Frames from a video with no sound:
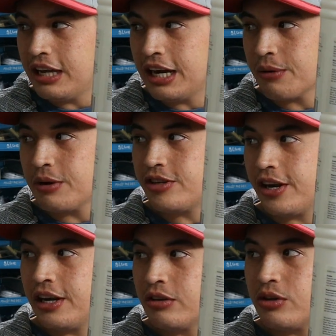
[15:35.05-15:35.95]

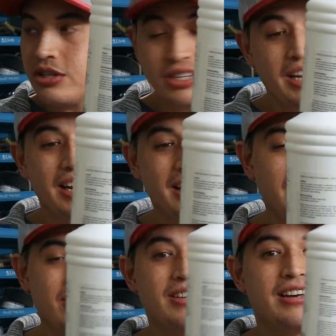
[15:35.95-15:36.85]
irritating to the skin.
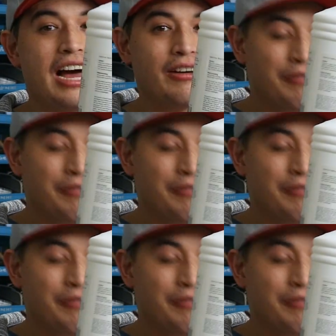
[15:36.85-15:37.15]
It's not